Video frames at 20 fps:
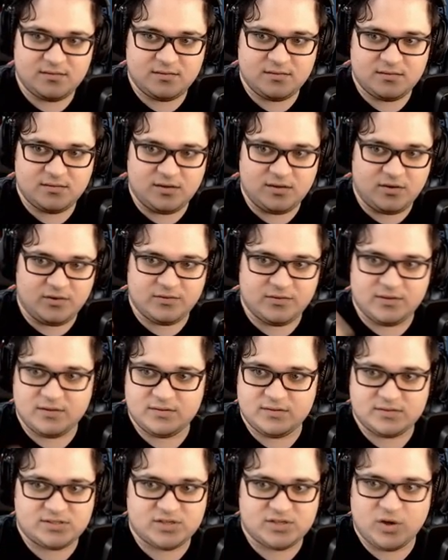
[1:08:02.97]
You mm-hmm. know,
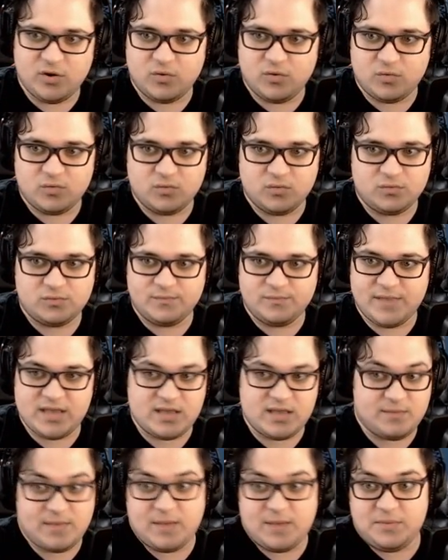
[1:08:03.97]
so
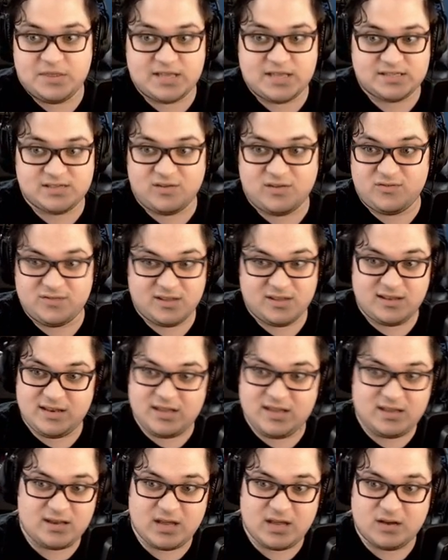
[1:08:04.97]
and maybe that's all they
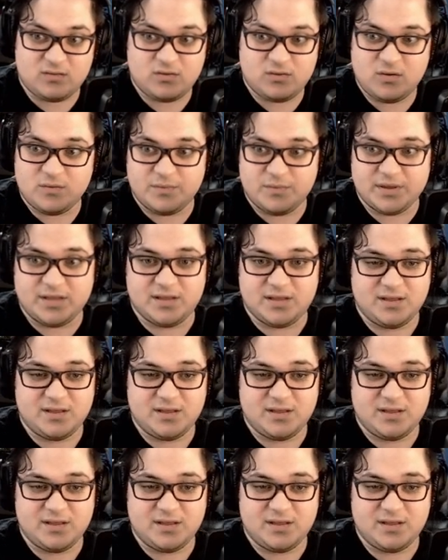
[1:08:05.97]
need. I don't know, but.